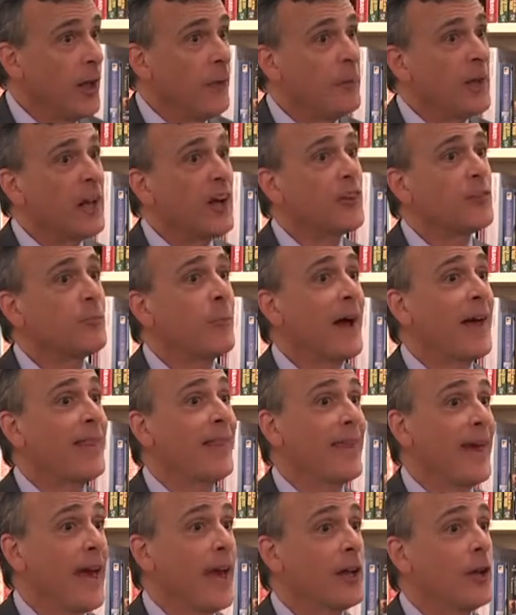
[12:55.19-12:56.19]
because by
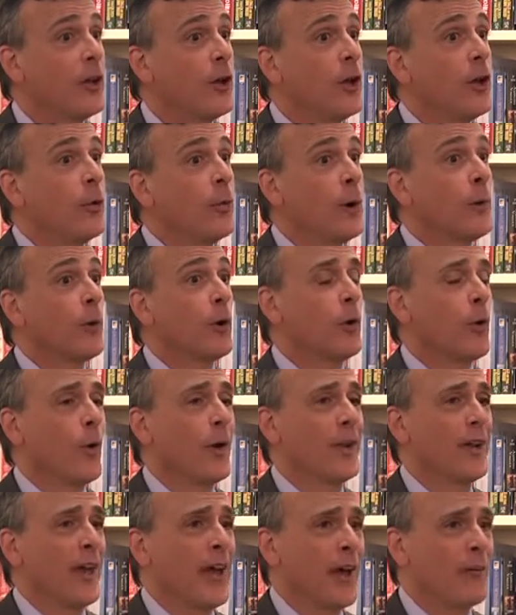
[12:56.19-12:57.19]
then we were
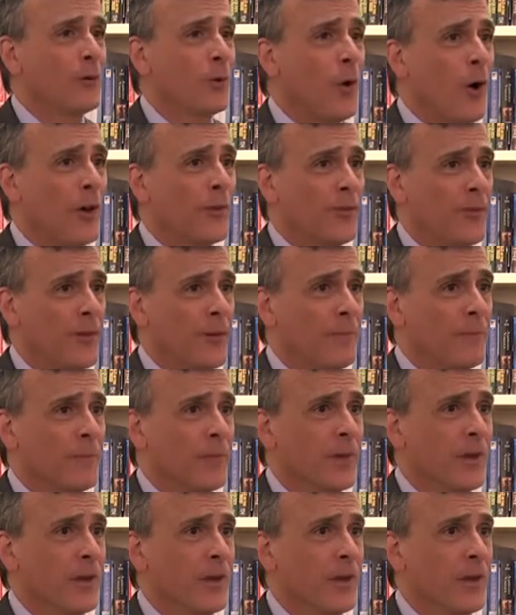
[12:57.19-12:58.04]
going to have lost them.